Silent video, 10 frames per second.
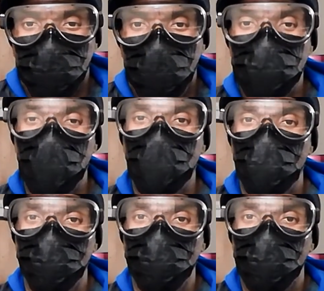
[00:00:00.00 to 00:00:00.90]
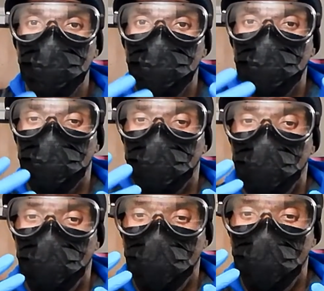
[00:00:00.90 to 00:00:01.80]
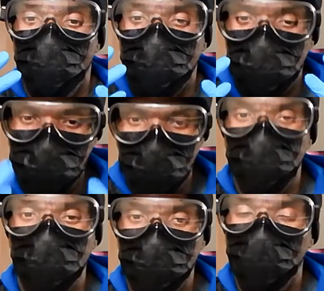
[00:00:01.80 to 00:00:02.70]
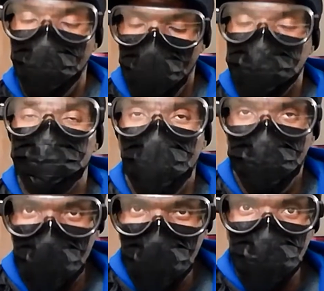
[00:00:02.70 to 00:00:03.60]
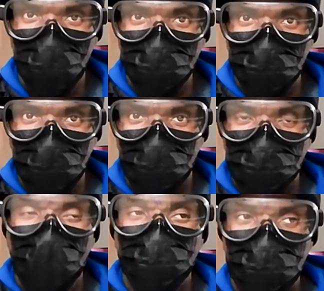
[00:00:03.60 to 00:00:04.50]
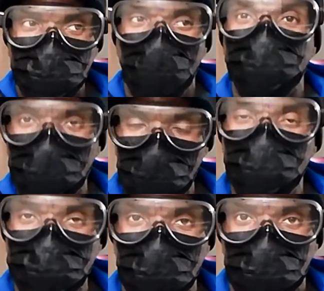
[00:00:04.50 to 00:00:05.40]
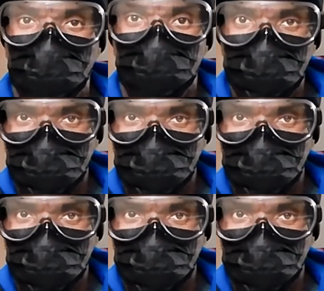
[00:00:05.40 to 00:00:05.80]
And now I'm assuming they're watching my videos because now they start to listen.